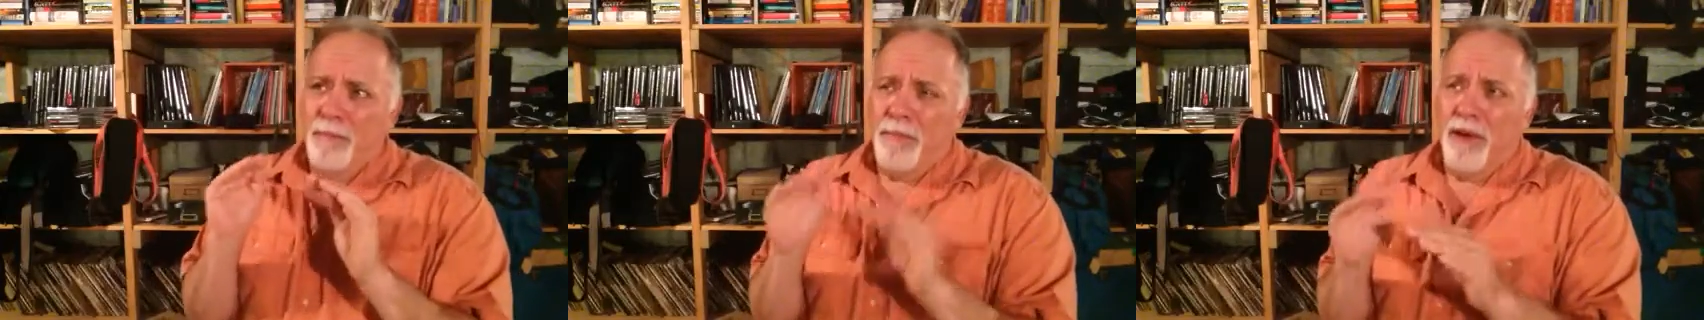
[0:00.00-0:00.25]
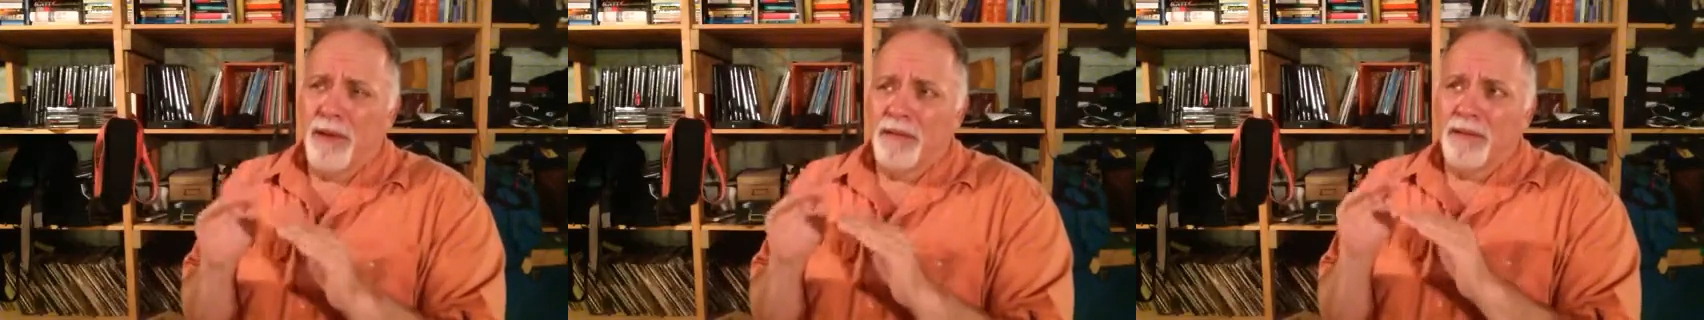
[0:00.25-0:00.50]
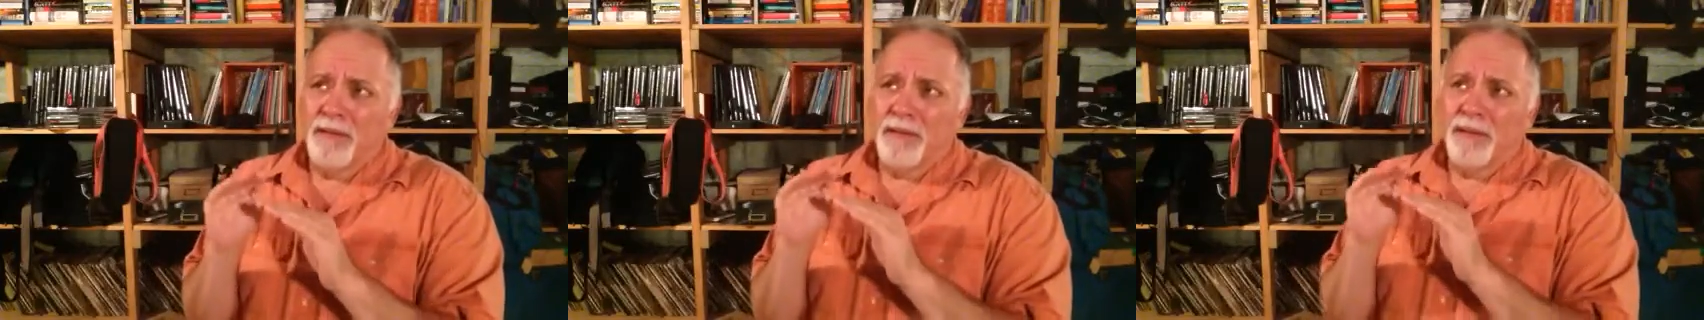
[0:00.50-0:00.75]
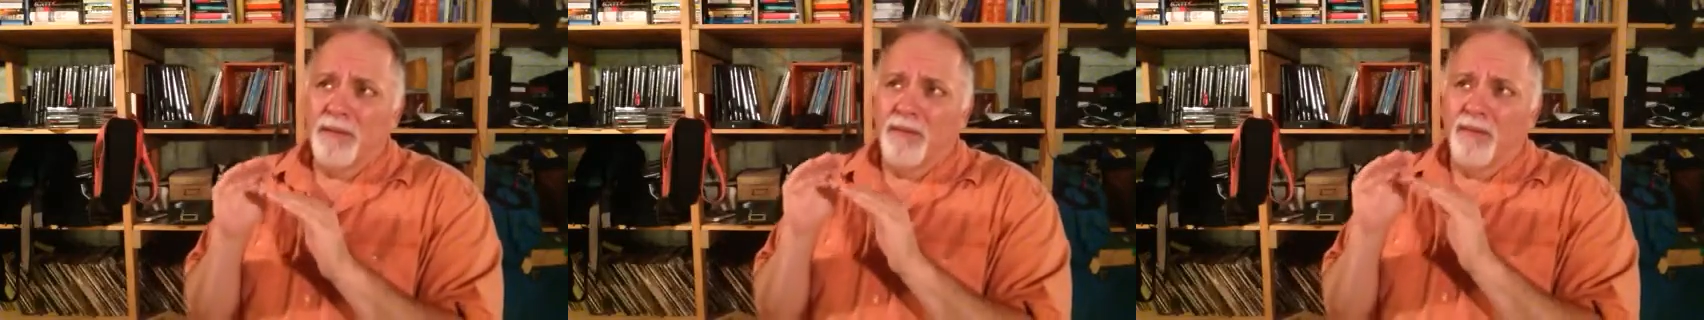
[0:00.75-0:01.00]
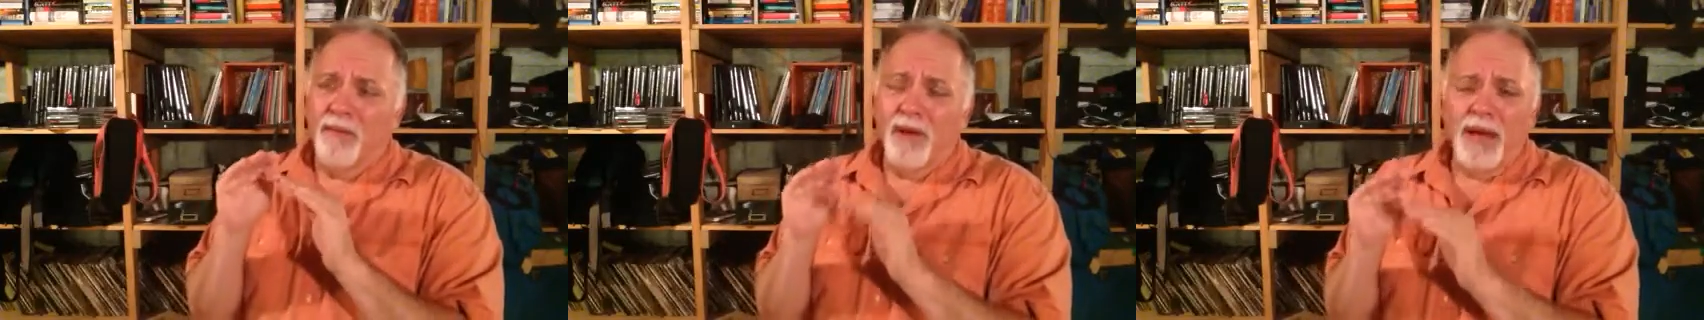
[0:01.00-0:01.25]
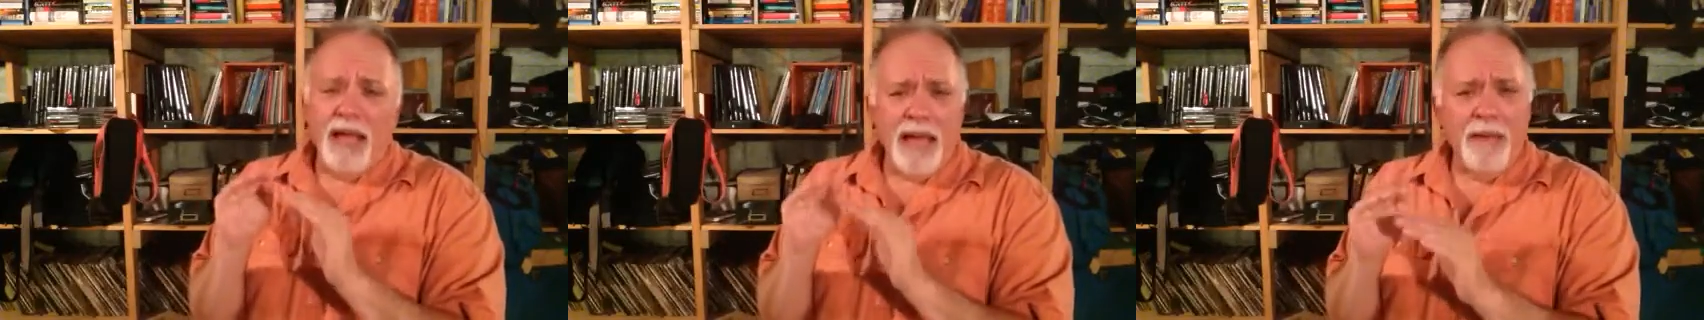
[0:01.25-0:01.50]
But
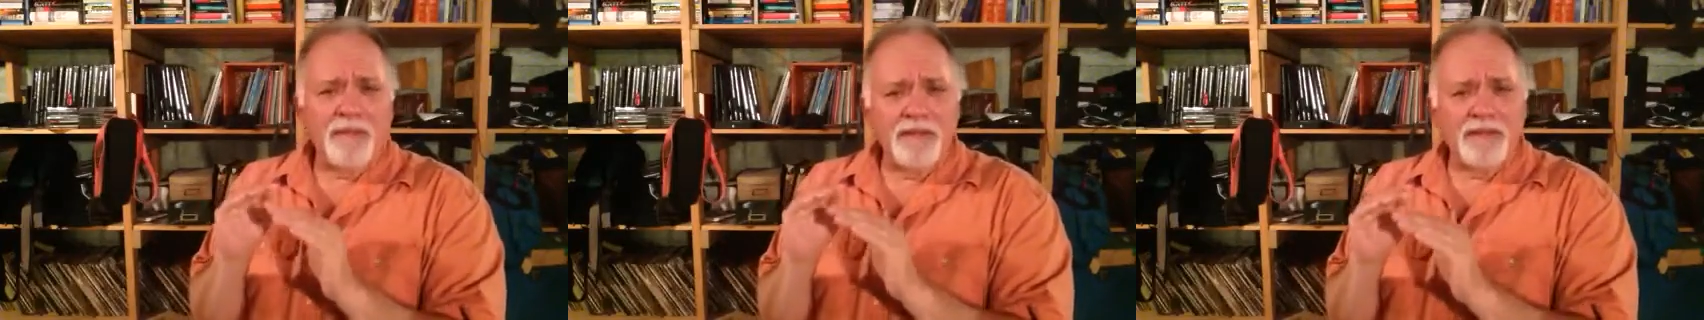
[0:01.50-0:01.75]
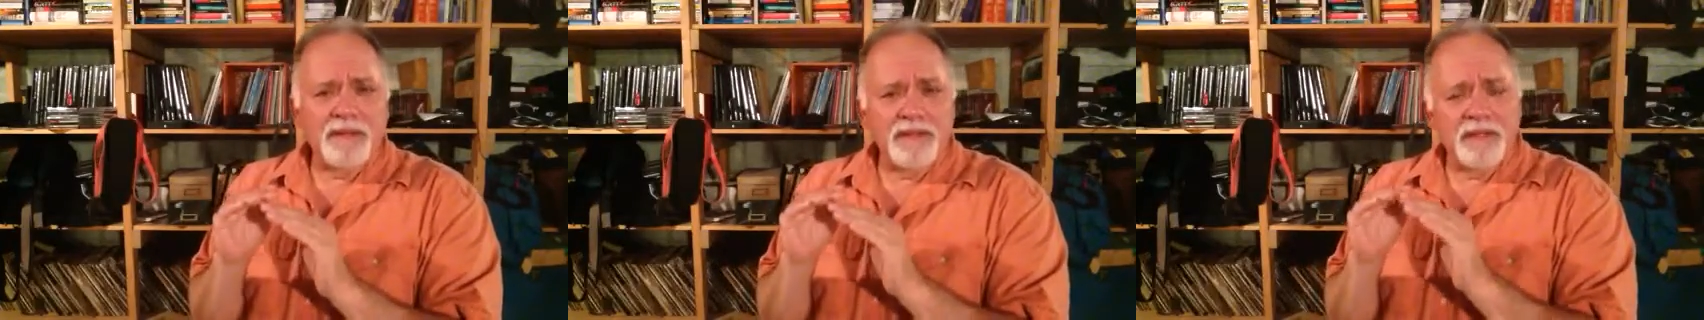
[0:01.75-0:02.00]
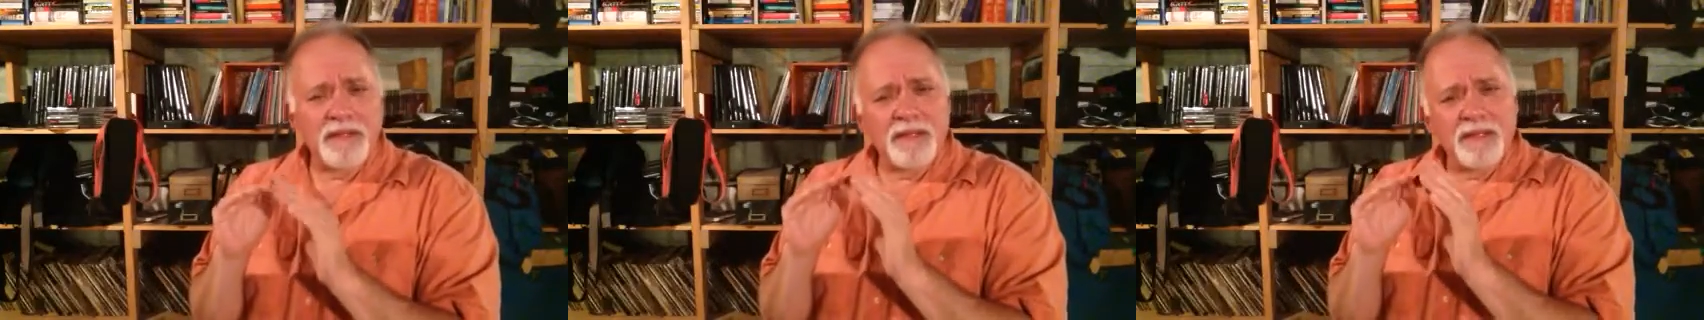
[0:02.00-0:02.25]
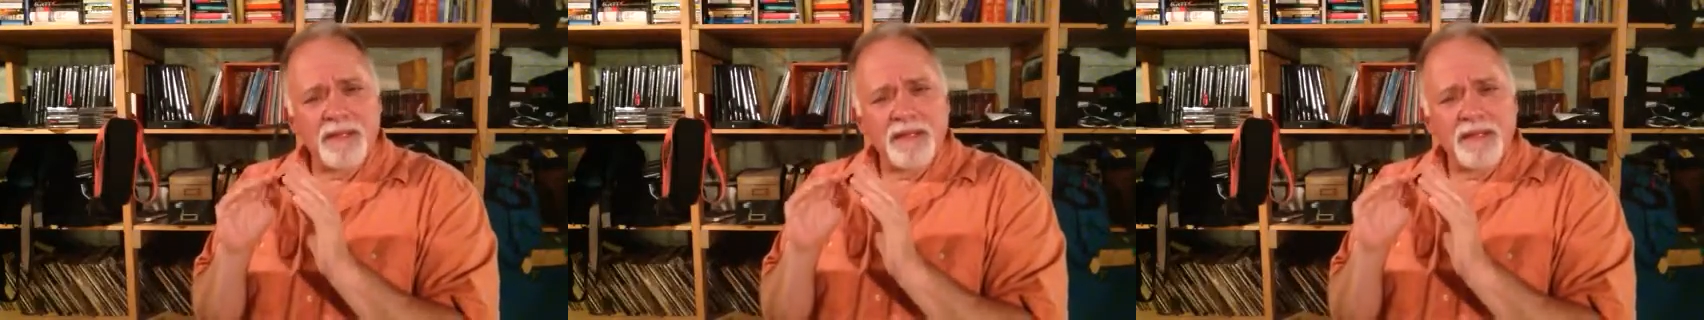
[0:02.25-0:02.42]
what happens is,